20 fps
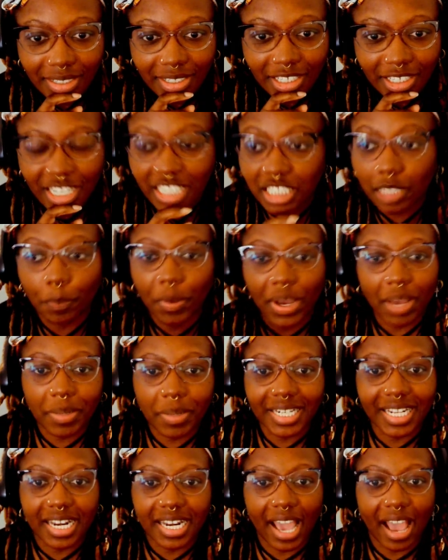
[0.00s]
Because the
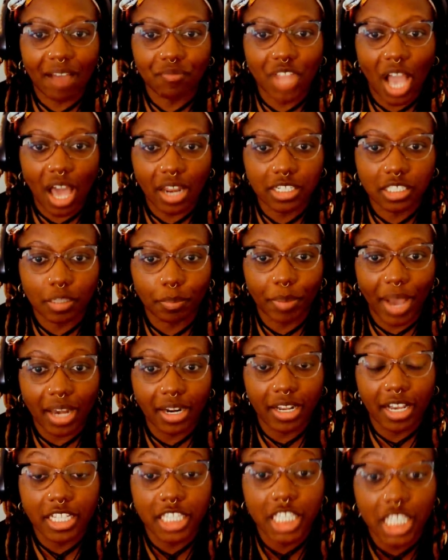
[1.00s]
public didn't have knowledge about
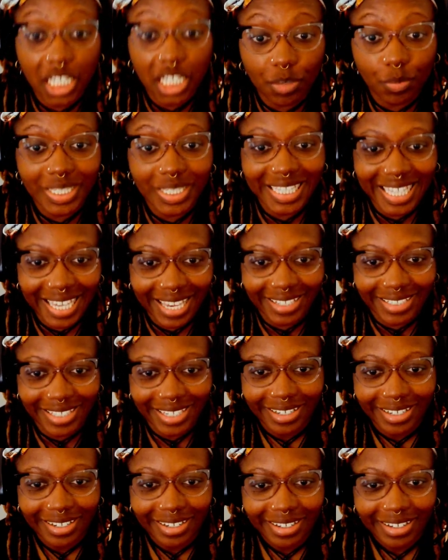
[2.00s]
it until it was leaked.
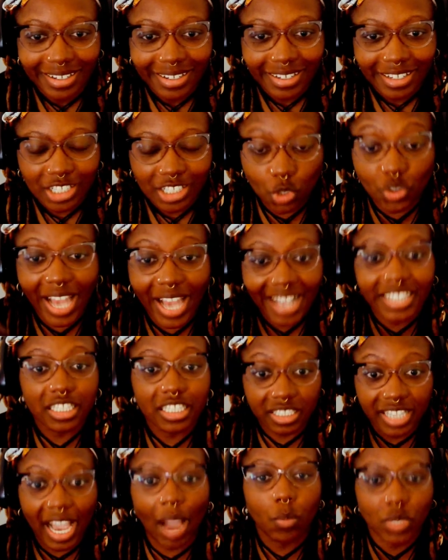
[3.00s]
So
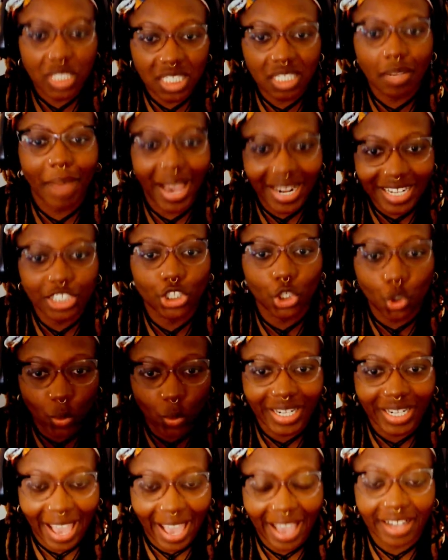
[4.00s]
that was somebody
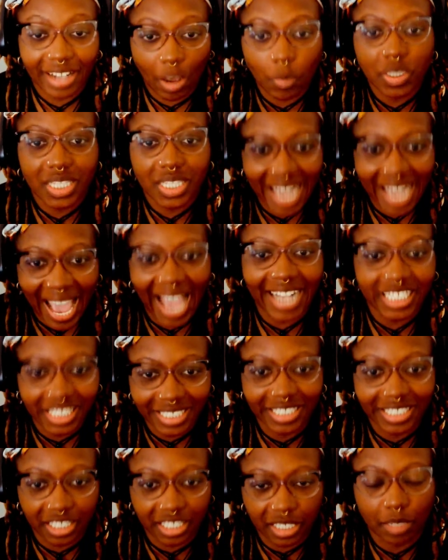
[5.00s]
doing that. That was an
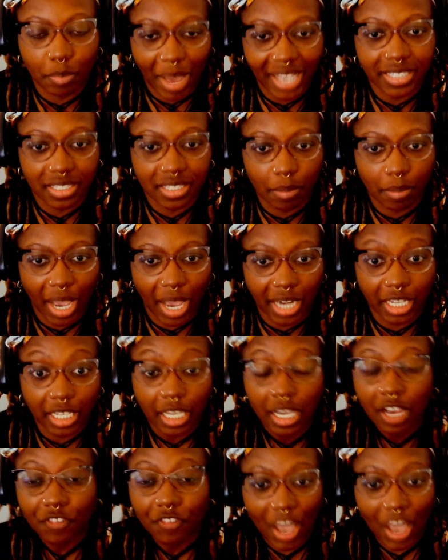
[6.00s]
action done by somebody
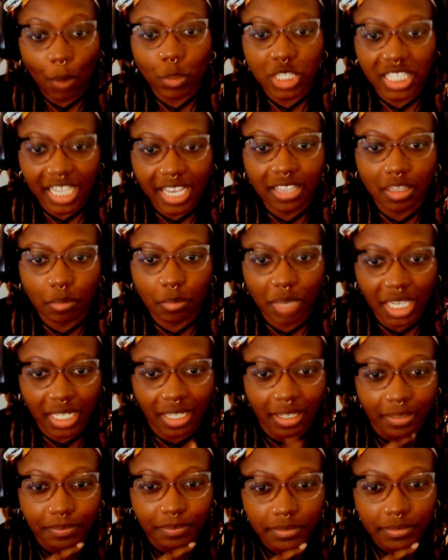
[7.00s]
that was in the
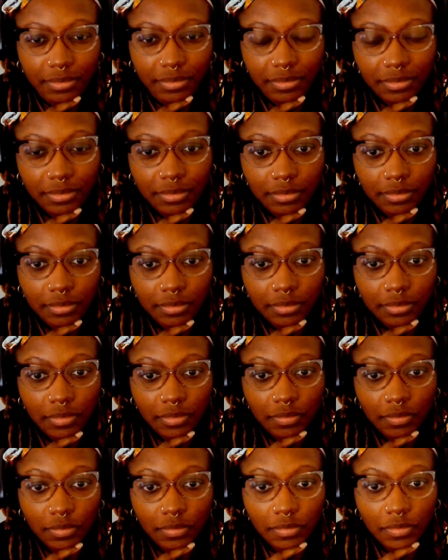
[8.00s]
meeting.
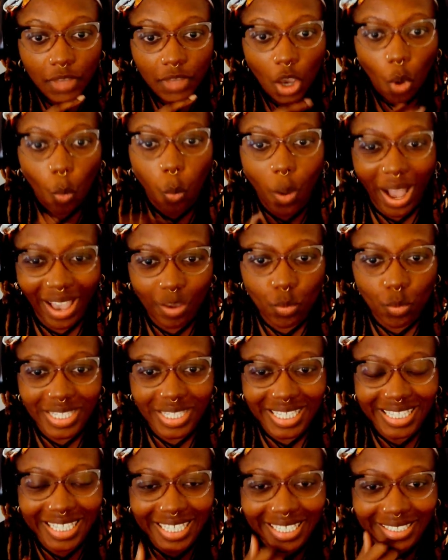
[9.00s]
Why was
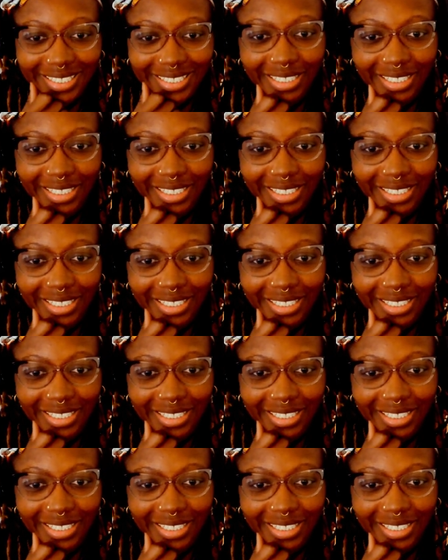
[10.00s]
it leaked?